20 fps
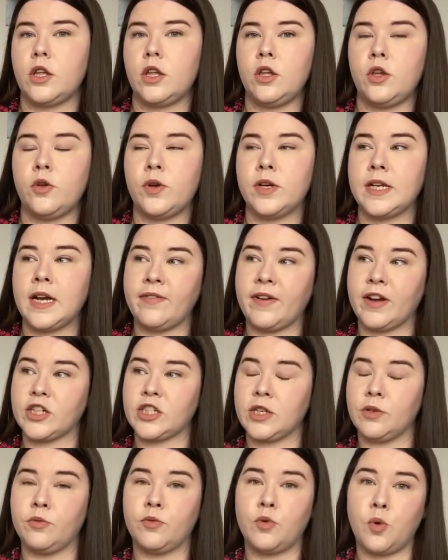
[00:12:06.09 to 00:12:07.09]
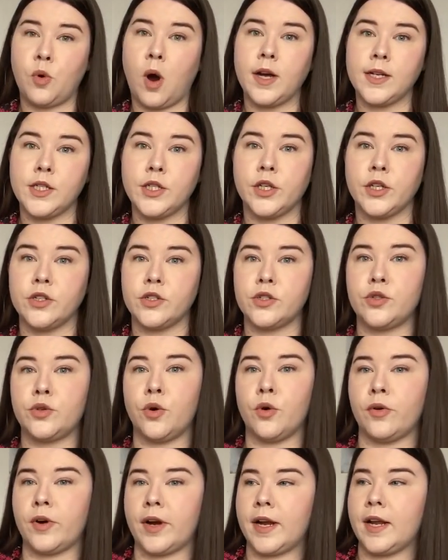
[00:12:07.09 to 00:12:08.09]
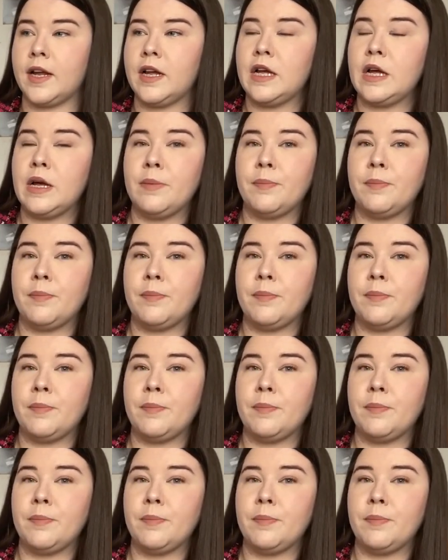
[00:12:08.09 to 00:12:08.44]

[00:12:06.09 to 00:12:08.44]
You could have actually quite a good story,